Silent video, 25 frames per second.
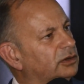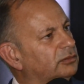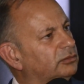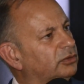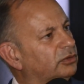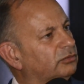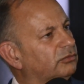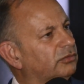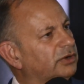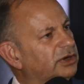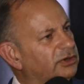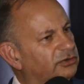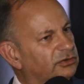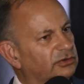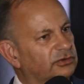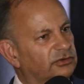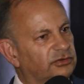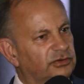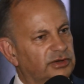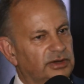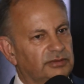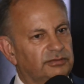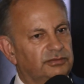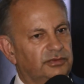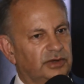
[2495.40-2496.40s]
but
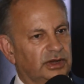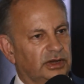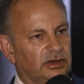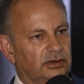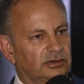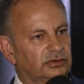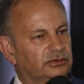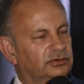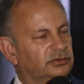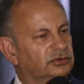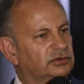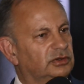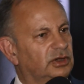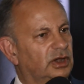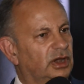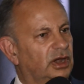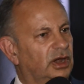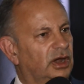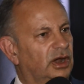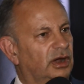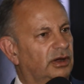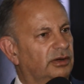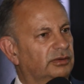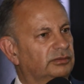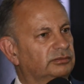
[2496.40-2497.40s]
Regency figures
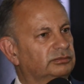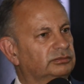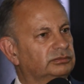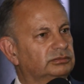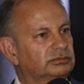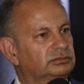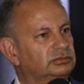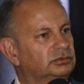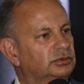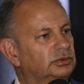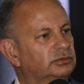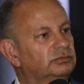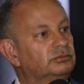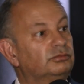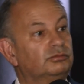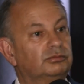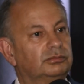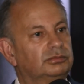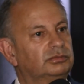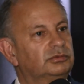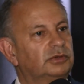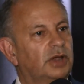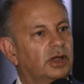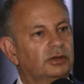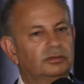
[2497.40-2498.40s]
uh, were
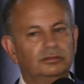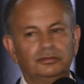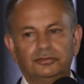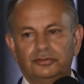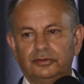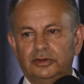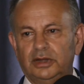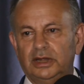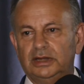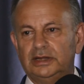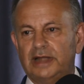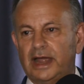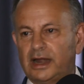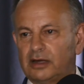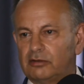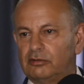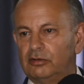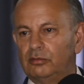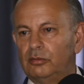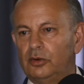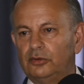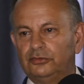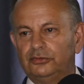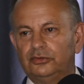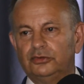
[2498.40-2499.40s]
known for their
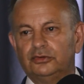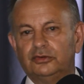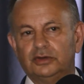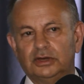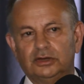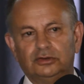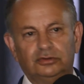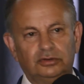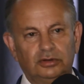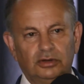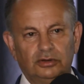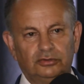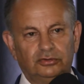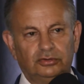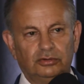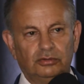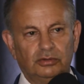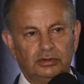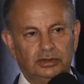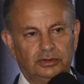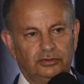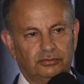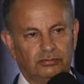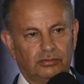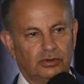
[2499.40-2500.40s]
lachrymosity.
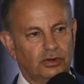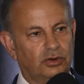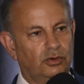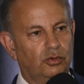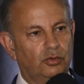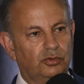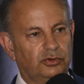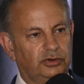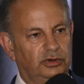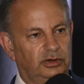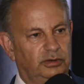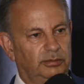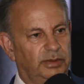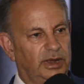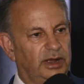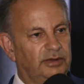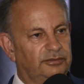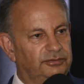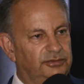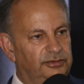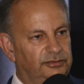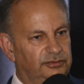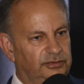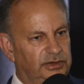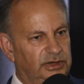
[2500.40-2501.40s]
Churchill, it's recorded about
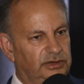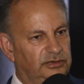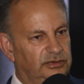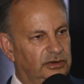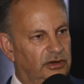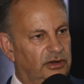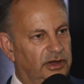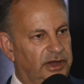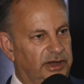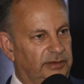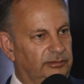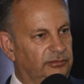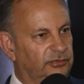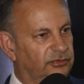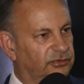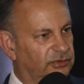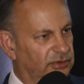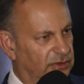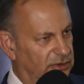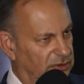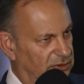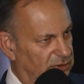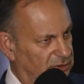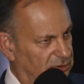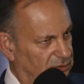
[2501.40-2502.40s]
50 times,
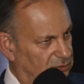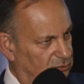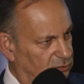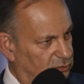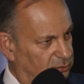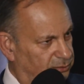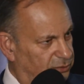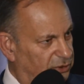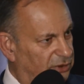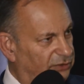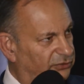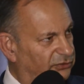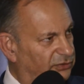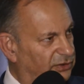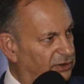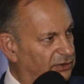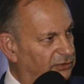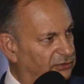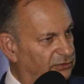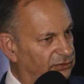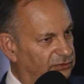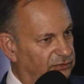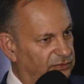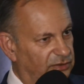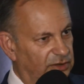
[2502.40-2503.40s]
would burst
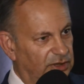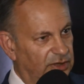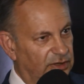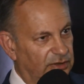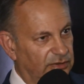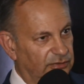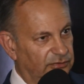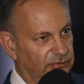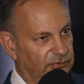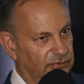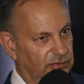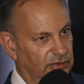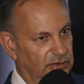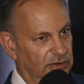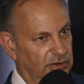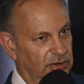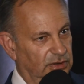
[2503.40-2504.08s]
into tears.